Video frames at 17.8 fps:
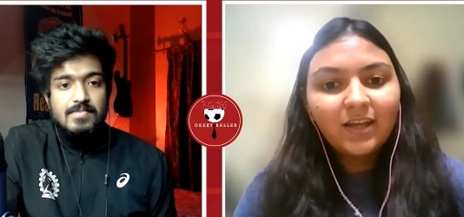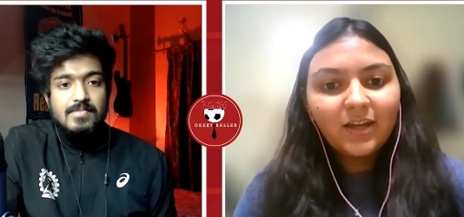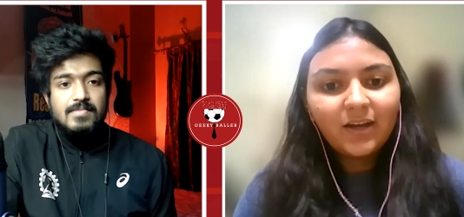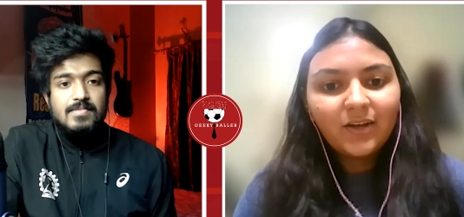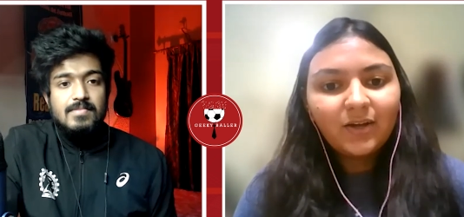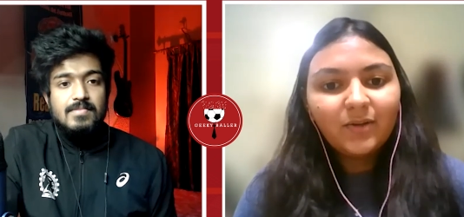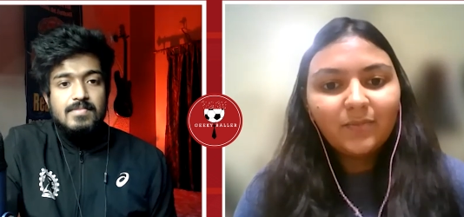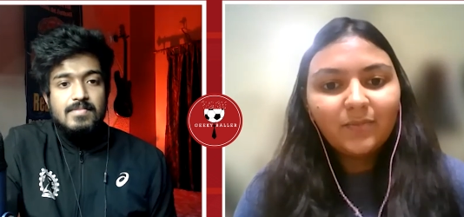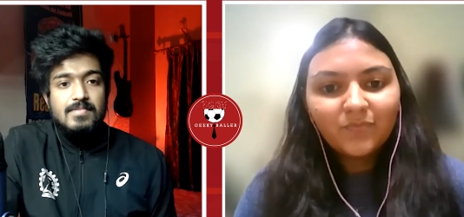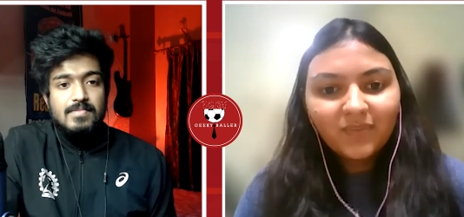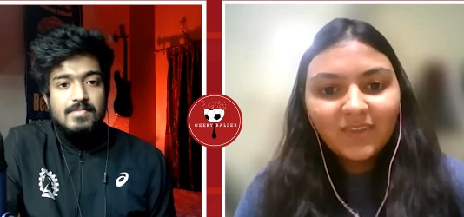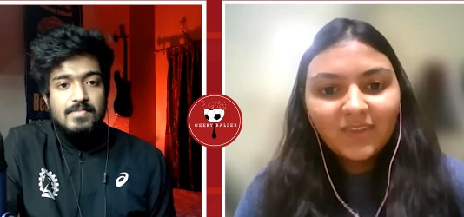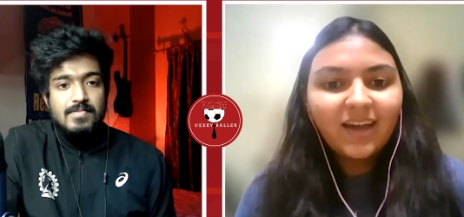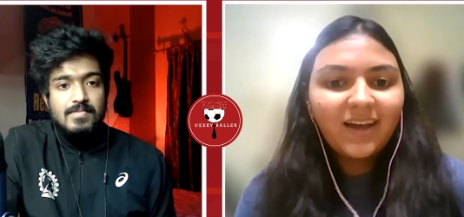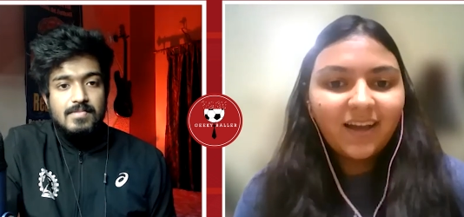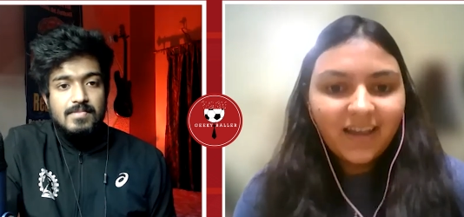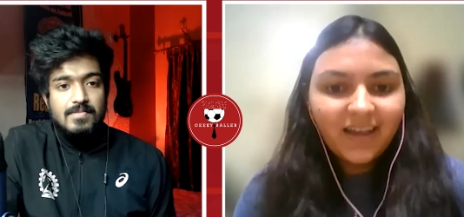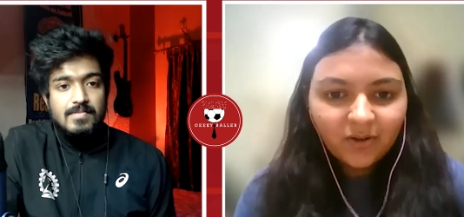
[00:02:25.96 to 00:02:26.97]
Speaker 1: um,
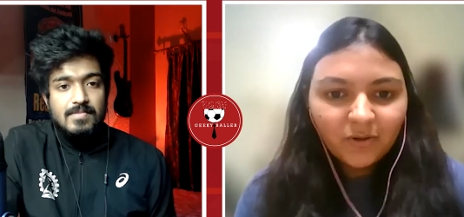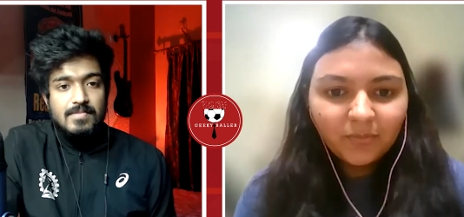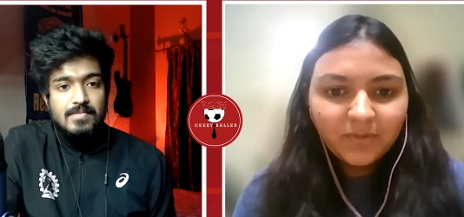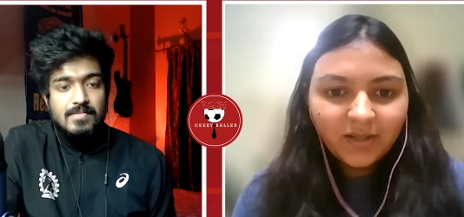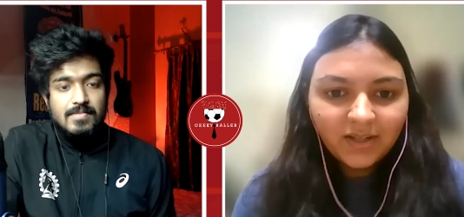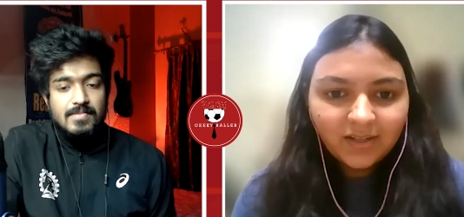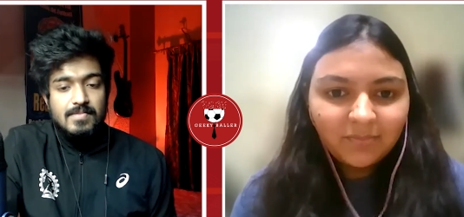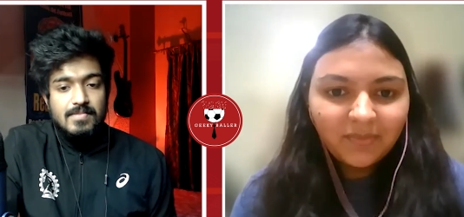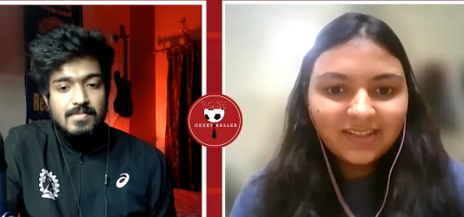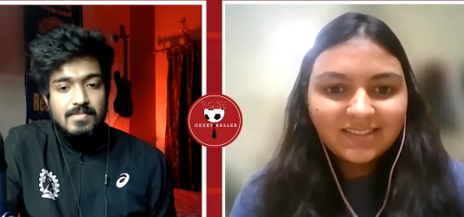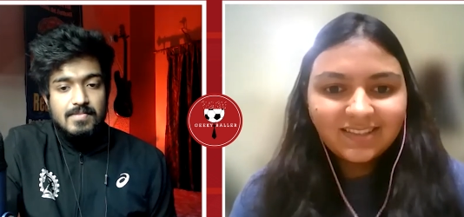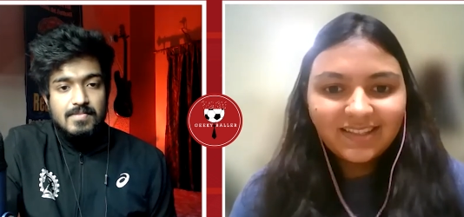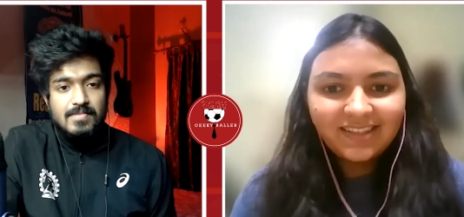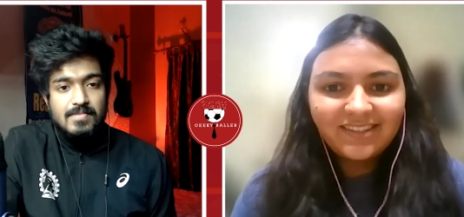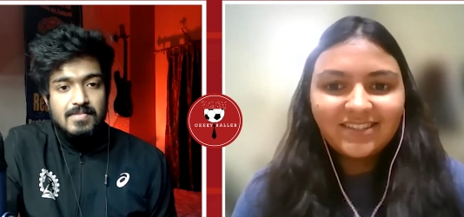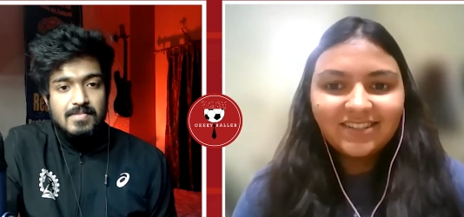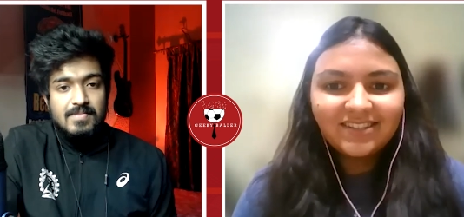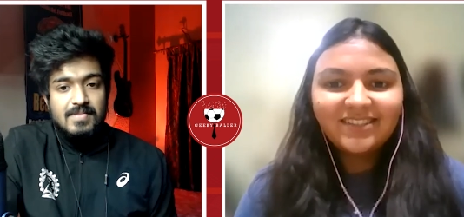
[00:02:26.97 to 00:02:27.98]
yeah i hope that makes
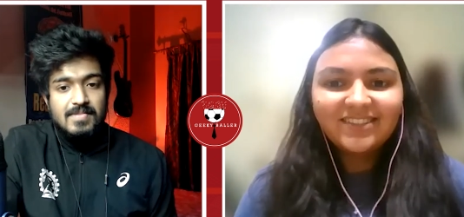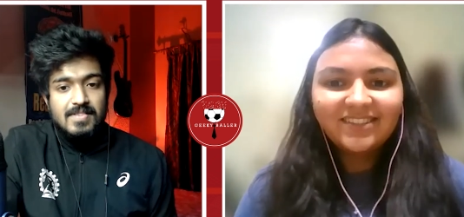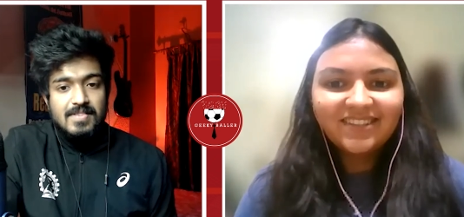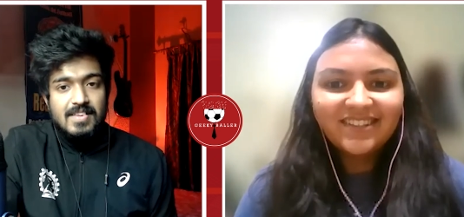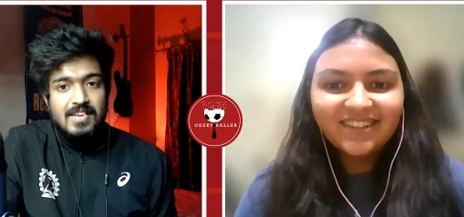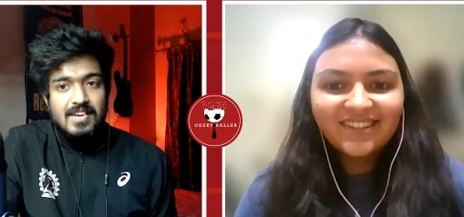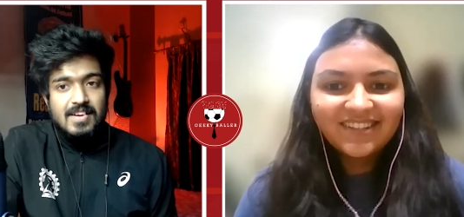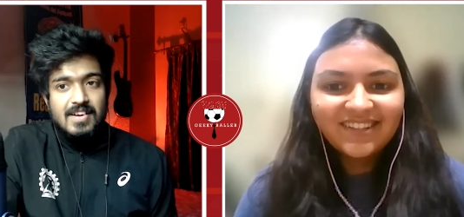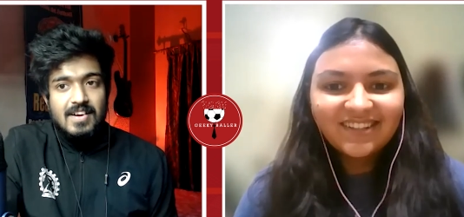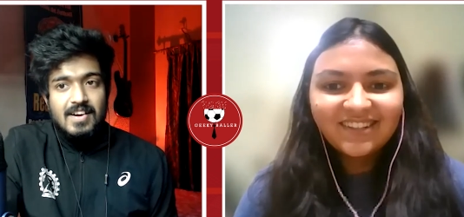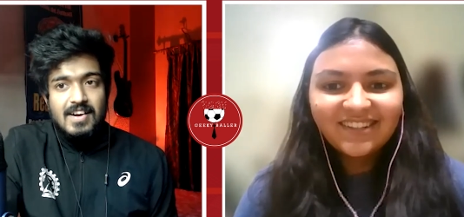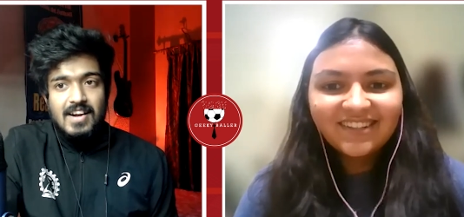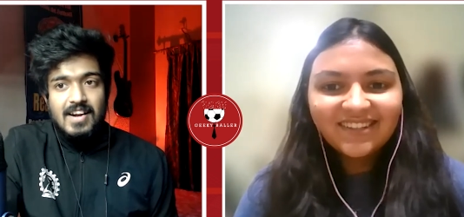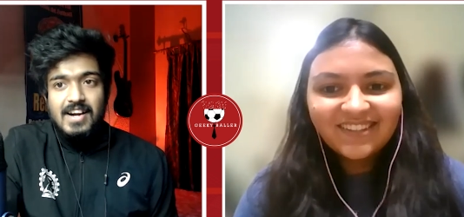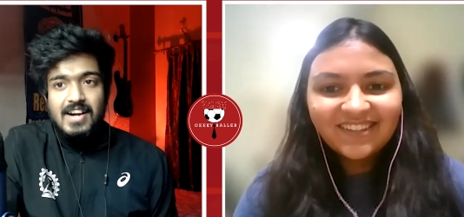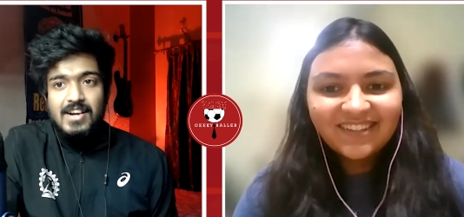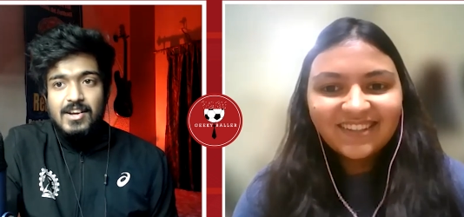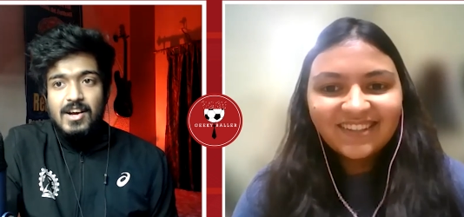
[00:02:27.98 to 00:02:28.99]
sense
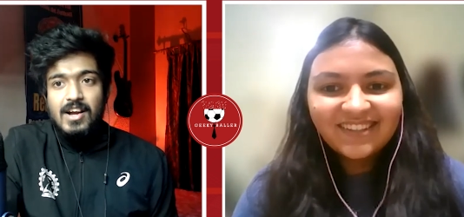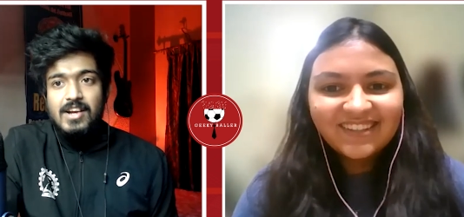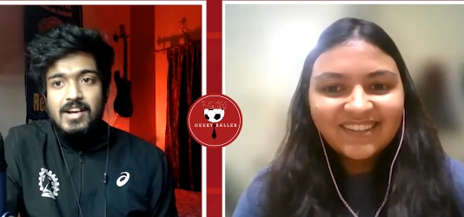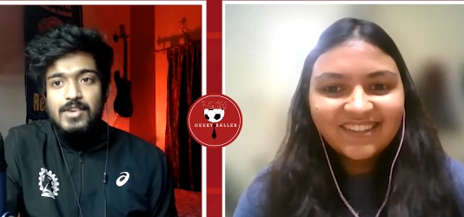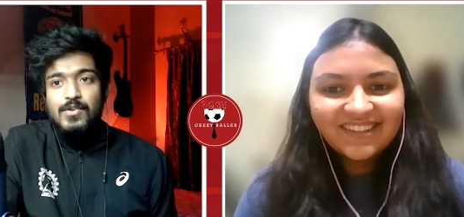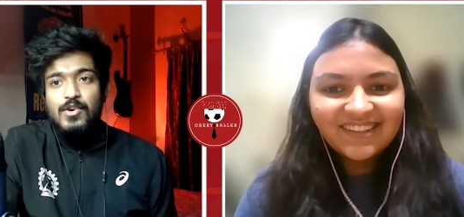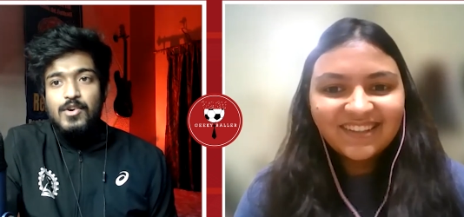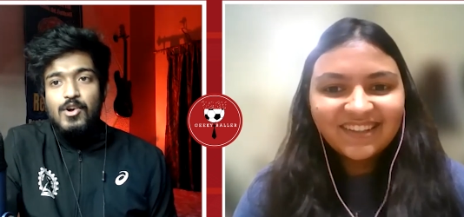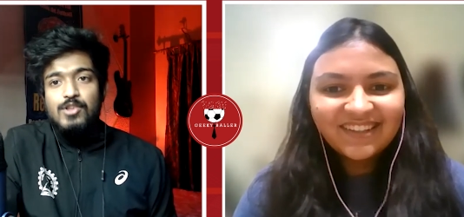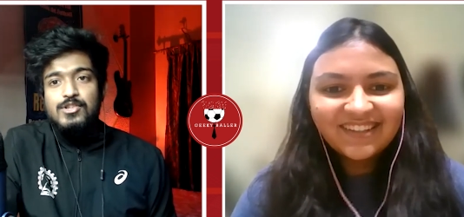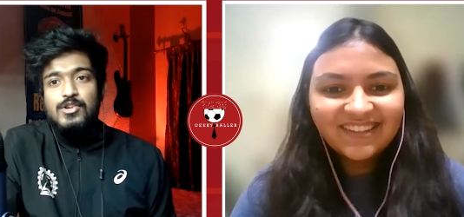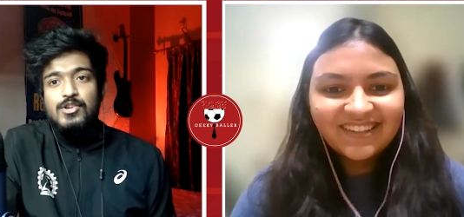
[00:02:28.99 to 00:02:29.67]
Speaker 2: Right, and you were also